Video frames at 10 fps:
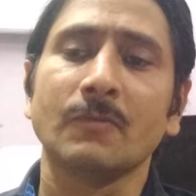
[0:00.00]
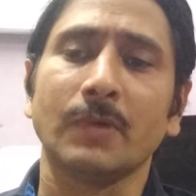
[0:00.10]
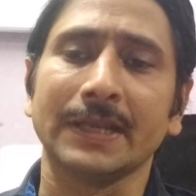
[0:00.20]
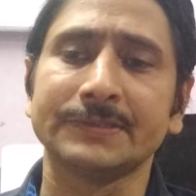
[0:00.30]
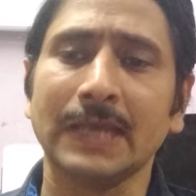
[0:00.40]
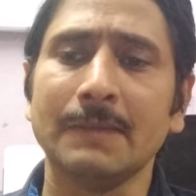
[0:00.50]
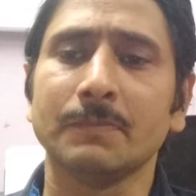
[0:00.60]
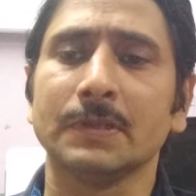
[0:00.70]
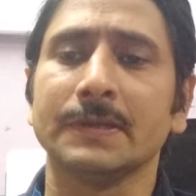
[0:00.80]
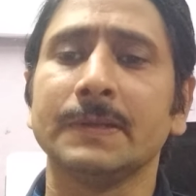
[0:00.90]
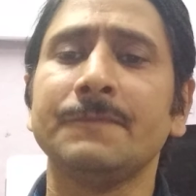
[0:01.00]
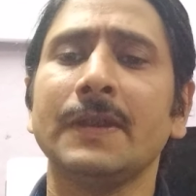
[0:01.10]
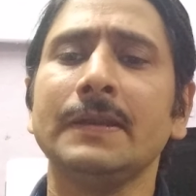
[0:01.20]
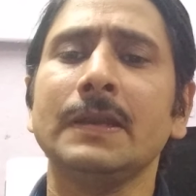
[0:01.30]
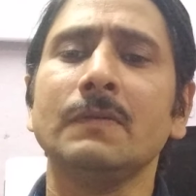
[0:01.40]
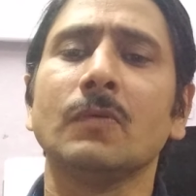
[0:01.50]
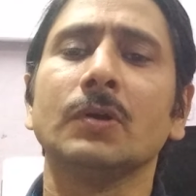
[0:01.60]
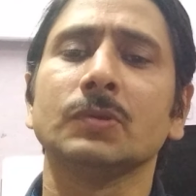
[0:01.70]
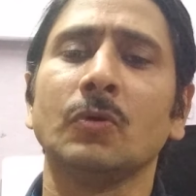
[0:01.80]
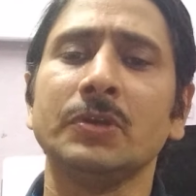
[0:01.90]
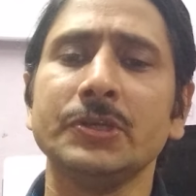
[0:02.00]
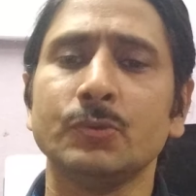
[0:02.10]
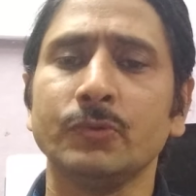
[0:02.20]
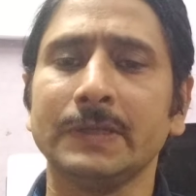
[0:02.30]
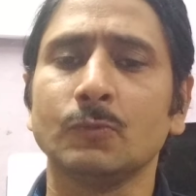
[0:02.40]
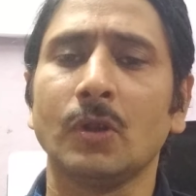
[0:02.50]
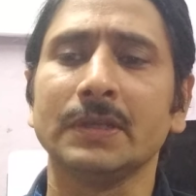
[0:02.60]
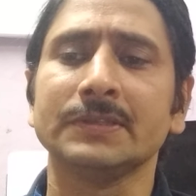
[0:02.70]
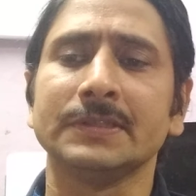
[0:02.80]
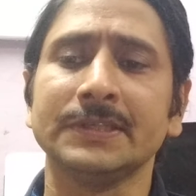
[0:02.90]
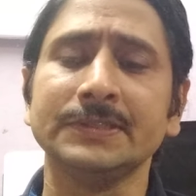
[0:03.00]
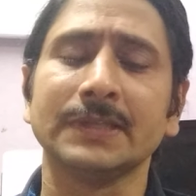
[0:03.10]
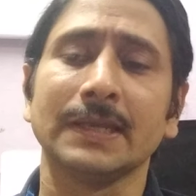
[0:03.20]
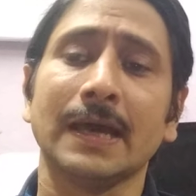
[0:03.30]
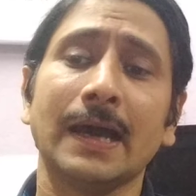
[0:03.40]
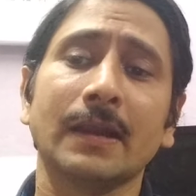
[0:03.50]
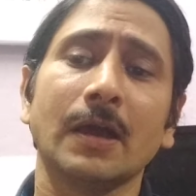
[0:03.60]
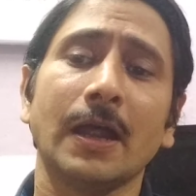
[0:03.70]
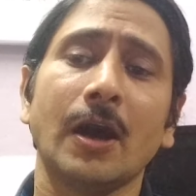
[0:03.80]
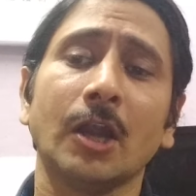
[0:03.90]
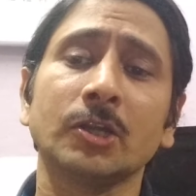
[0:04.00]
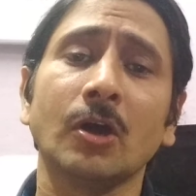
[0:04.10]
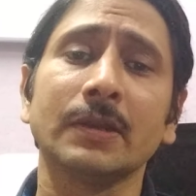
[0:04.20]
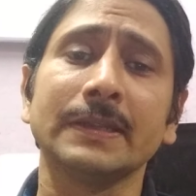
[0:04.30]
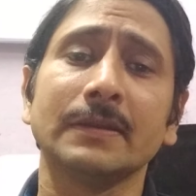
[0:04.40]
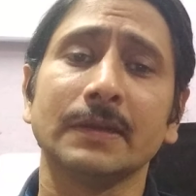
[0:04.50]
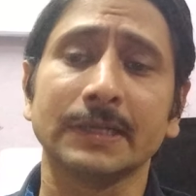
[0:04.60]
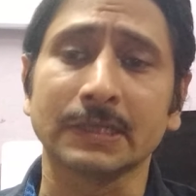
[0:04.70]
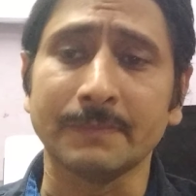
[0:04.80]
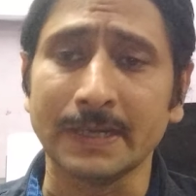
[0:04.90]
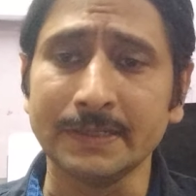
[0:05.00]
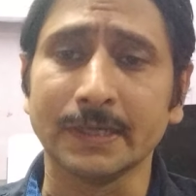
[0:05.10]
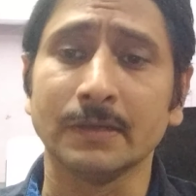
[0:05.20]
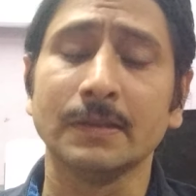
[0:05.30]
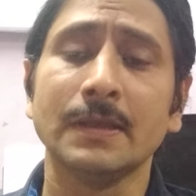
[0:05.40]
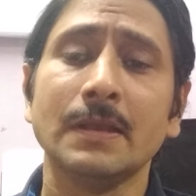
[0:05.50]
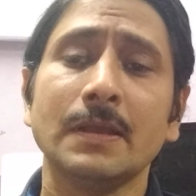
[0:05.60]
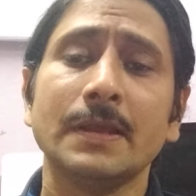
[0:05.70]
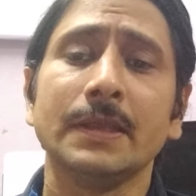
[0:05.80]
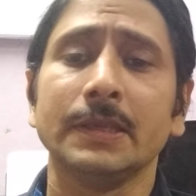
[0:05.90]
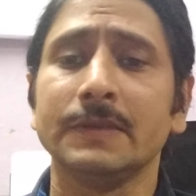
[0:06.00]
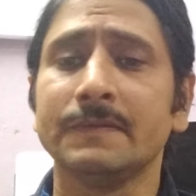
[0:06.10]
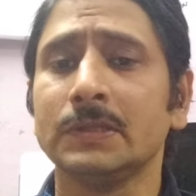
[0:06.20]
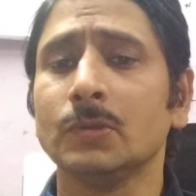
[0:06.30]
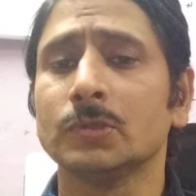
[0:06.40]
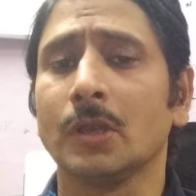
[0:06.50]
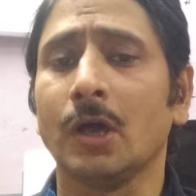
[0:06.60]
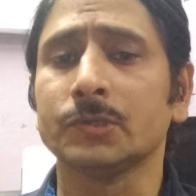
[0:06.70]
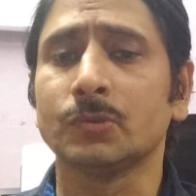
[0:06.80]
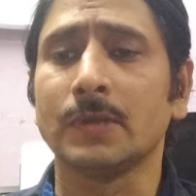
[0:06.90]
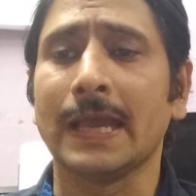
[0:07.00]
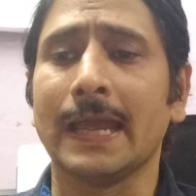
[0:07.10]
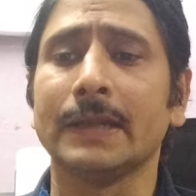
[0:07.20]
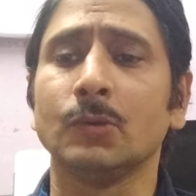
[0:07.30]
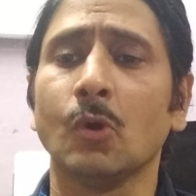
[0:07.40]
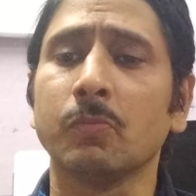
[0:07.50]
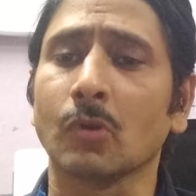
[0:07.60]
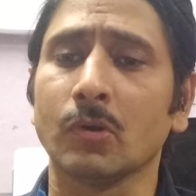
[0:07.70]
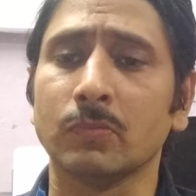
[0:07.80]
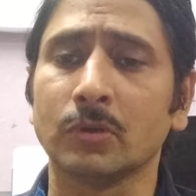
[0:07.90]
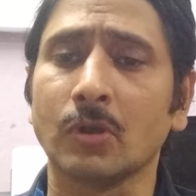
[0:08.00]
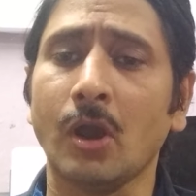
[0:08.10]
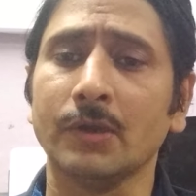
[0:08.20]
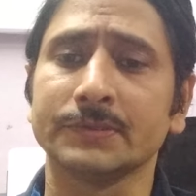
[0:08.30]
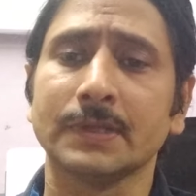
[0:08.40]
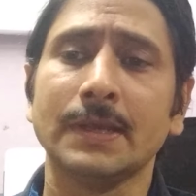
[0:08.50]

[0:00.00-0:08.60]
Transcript: For example, defendant was only doing what is his and her attorney recommended. Even though the lawsuit had no probable cause,